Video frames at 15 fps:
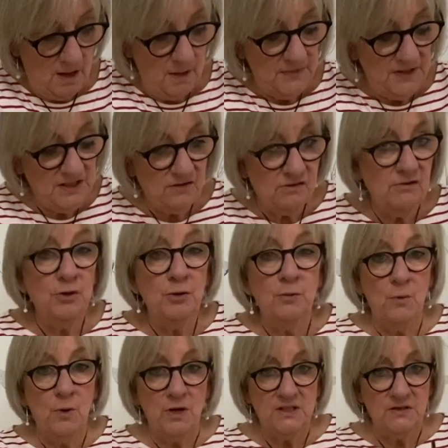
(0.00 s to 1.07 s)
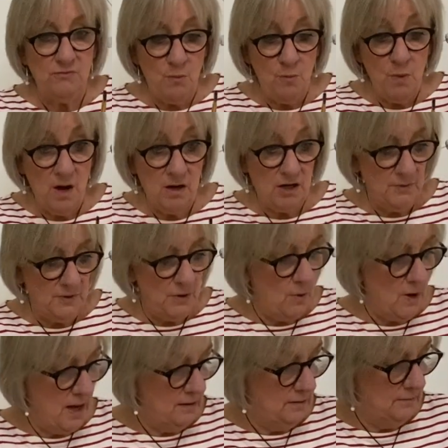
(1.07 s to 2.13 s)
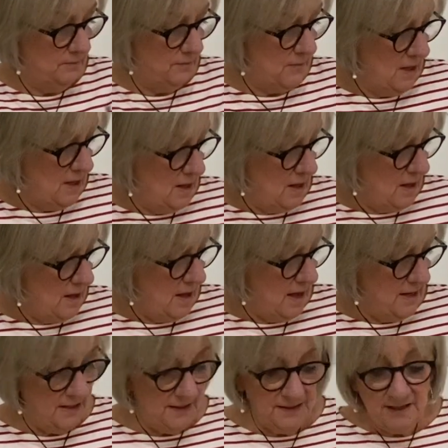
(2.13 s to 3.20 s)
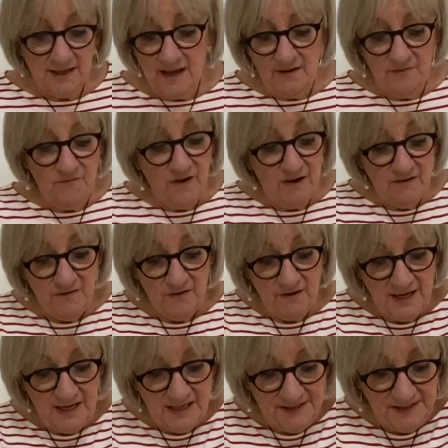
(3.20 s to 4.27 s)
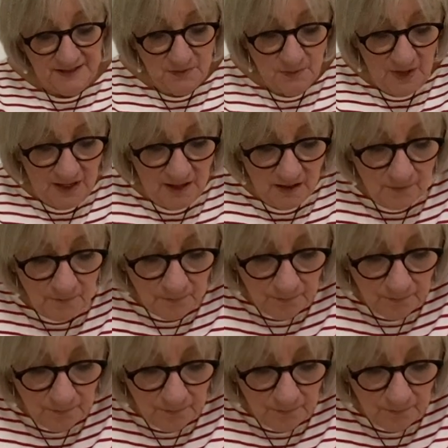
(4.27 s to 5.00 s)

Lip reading: This glue works remarkably well and is again very, very easy to make.